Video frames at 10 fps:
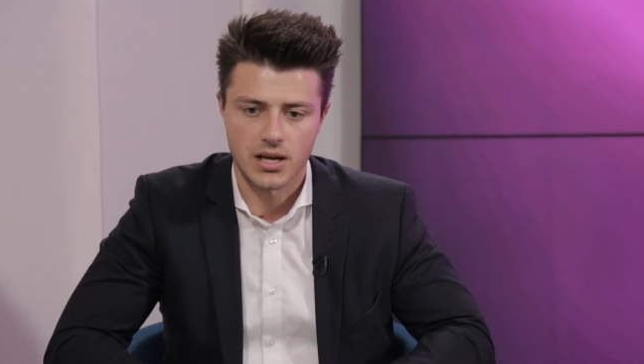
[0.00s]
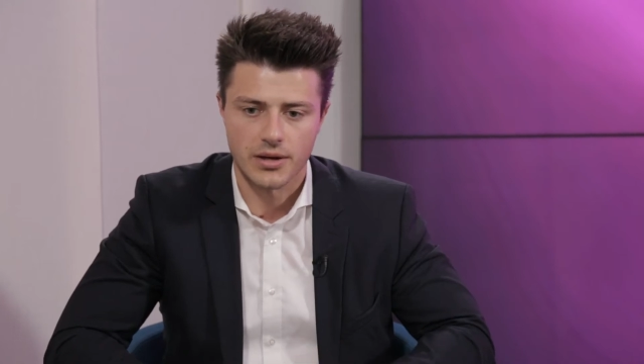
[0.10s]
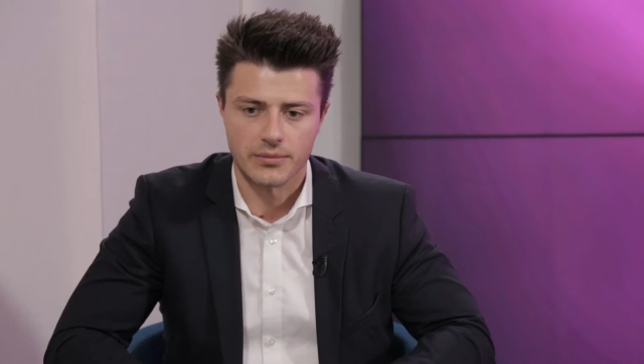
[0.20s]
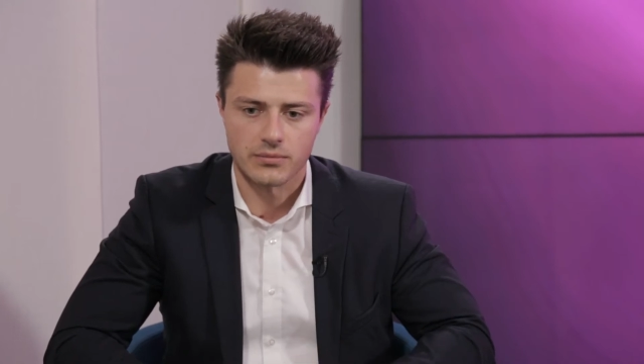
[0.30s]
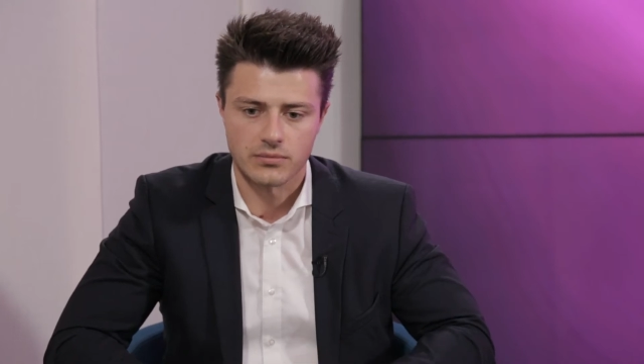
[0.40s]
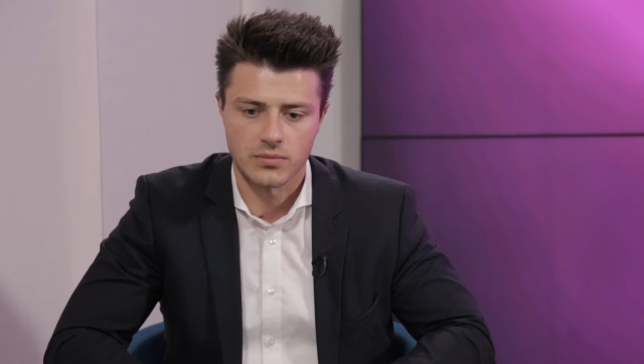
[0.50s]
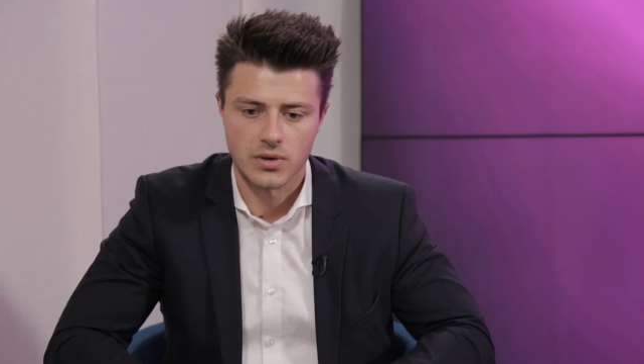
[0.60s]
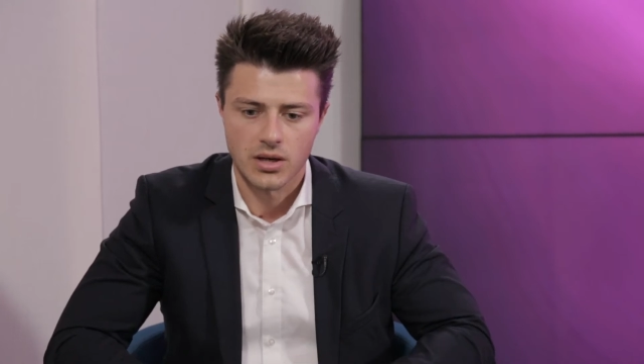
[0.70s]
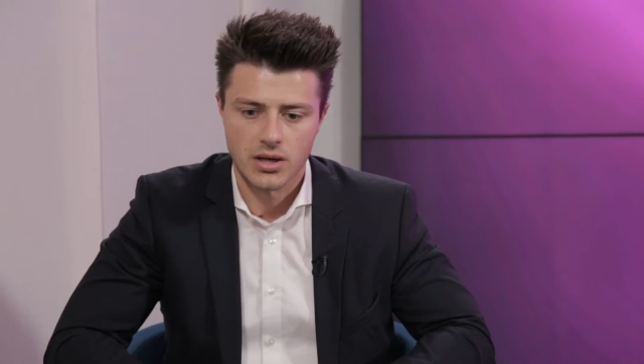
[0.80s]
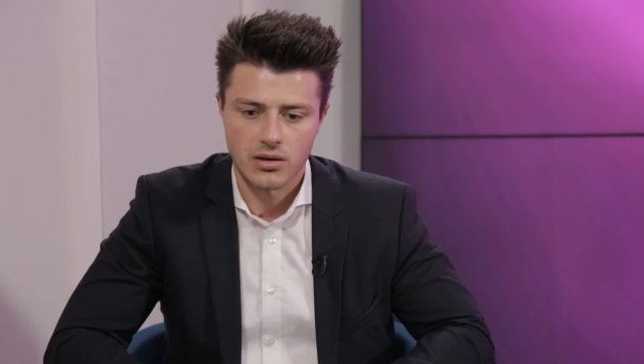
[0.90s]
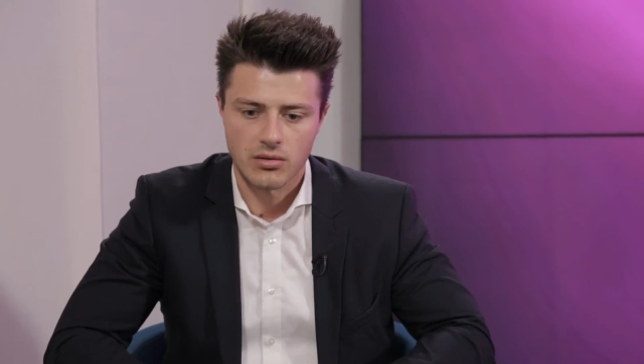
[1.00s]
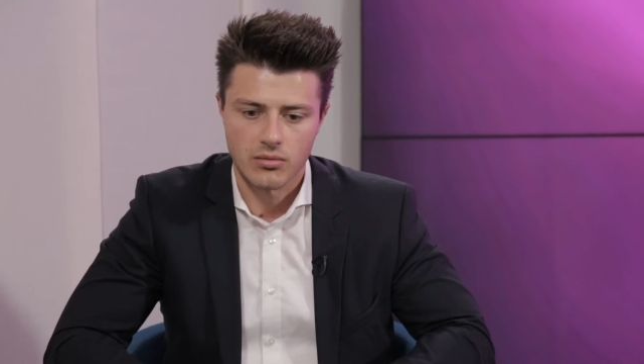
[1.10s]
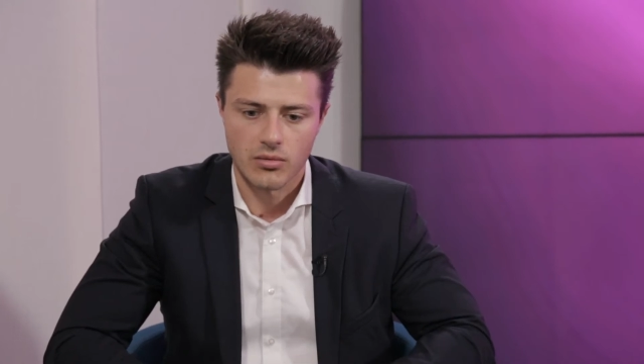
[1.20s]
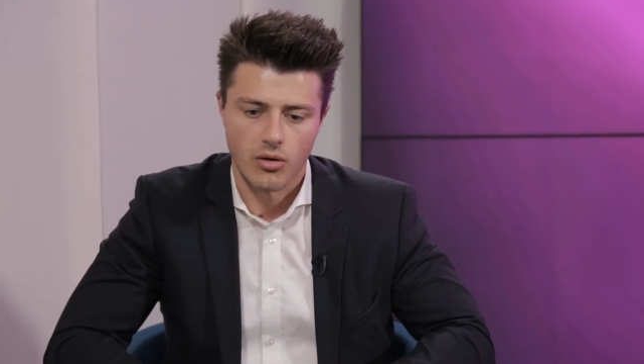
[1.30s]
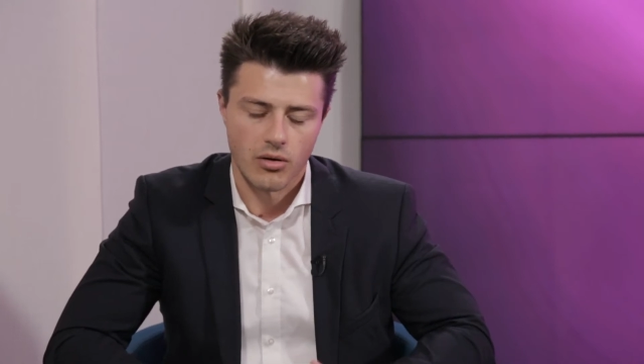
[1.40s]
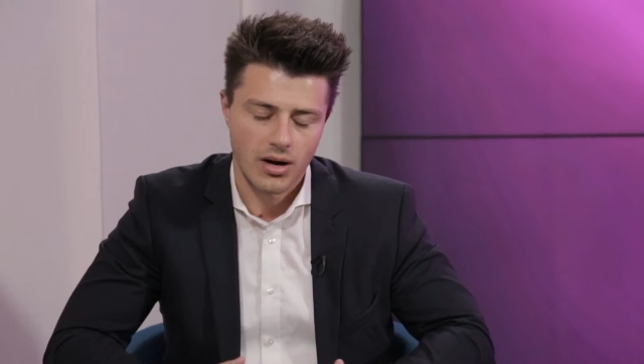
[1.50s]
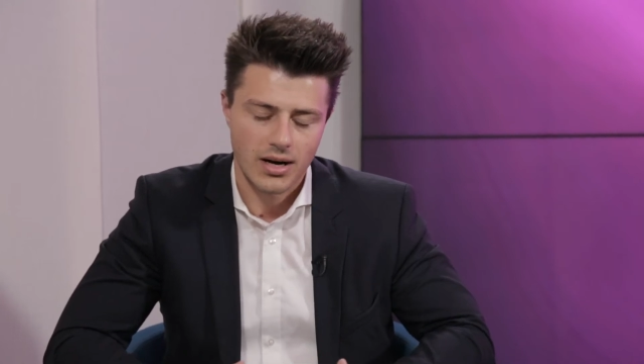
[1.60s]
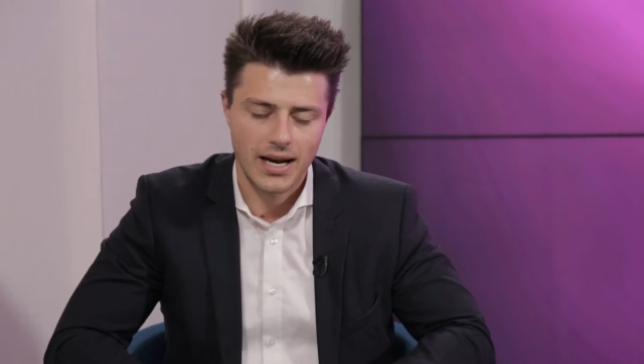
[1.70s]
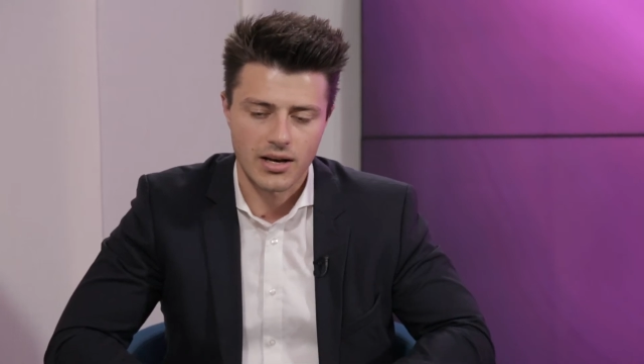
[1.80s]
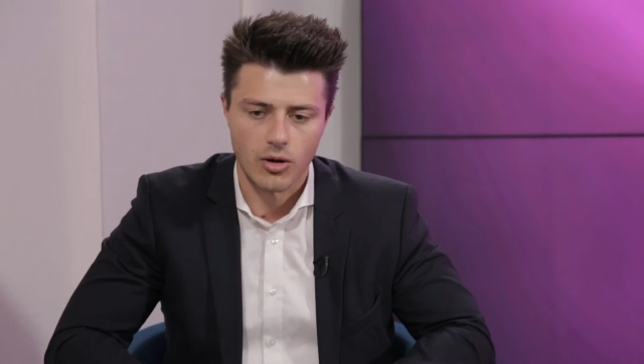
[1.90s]
or
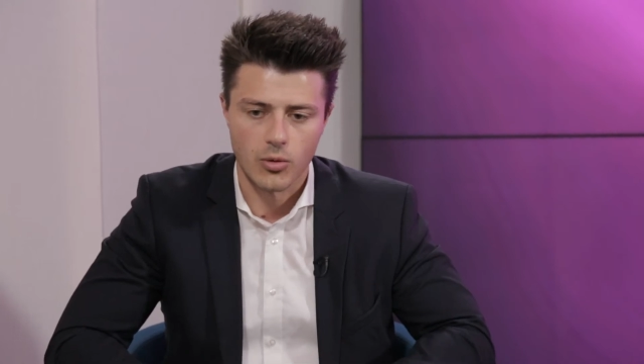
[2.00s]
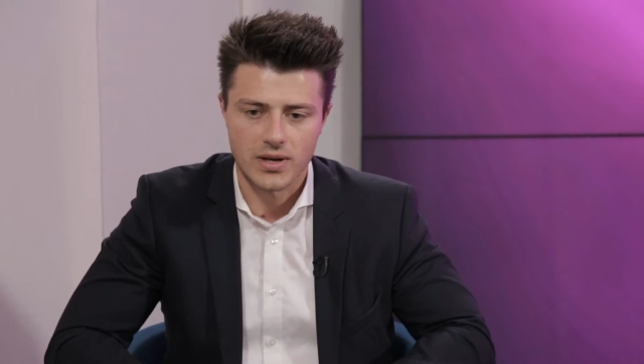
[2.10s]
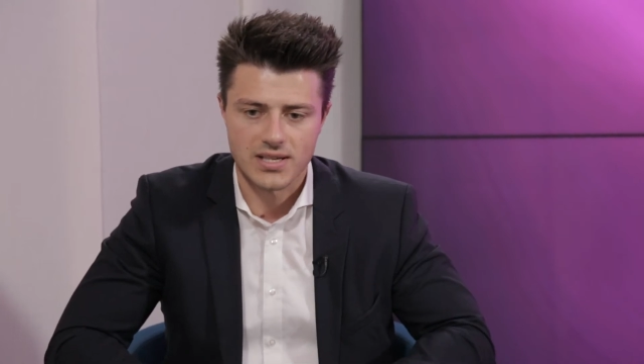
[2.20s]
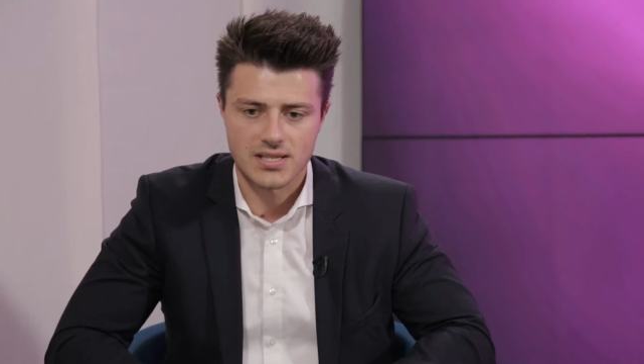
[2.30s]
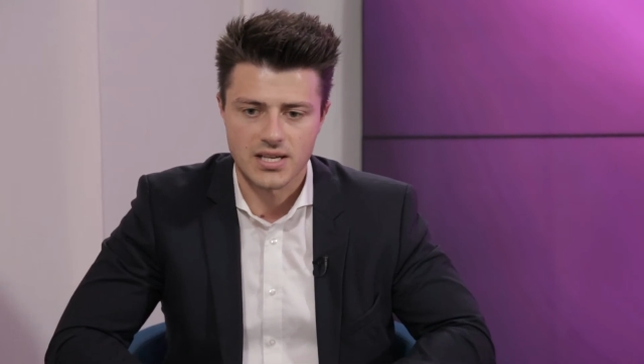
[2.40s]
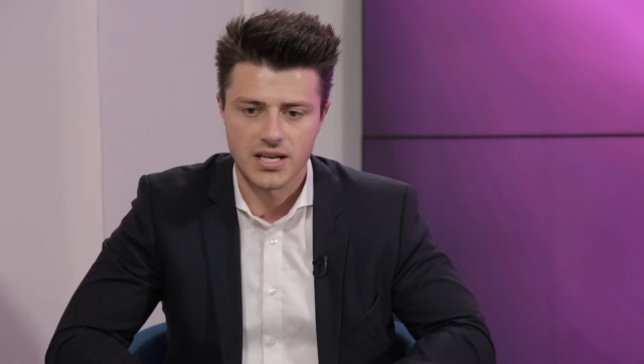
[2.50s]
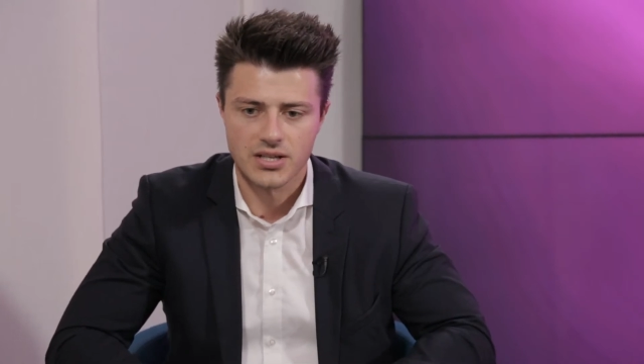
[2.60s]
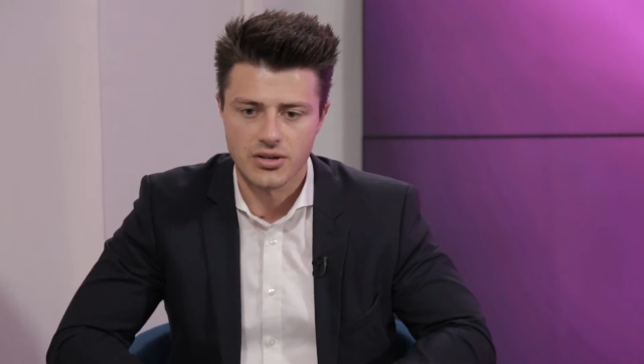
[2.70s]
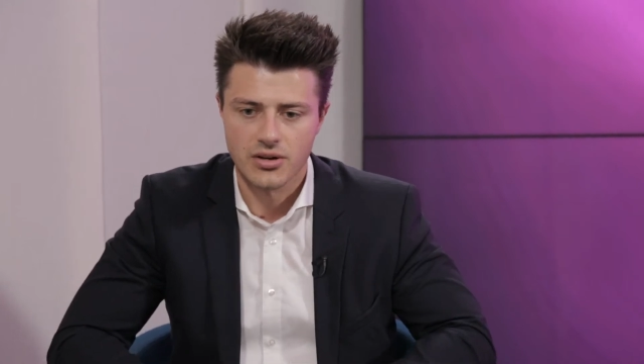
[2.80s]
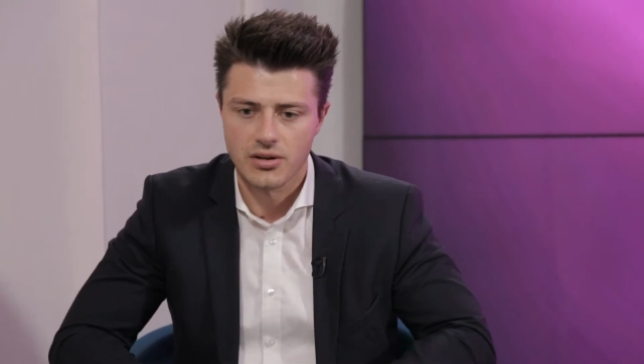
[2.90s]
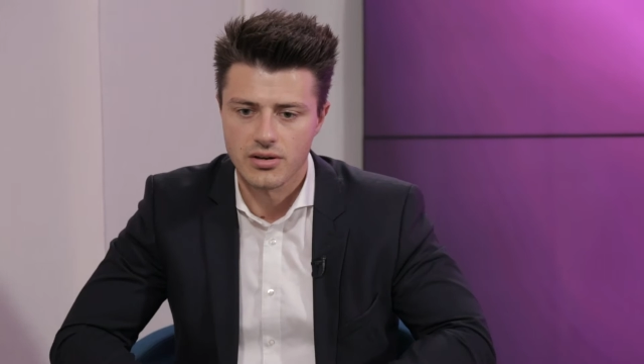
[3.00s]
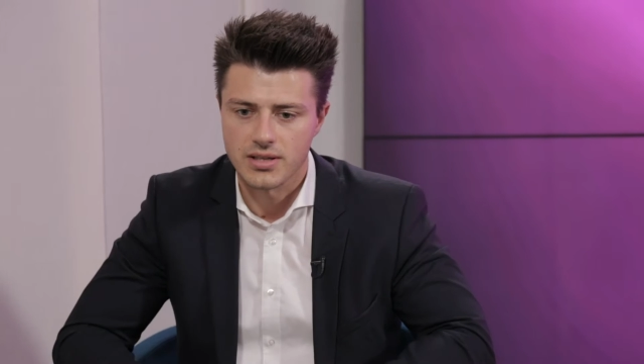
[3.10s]
can always hinder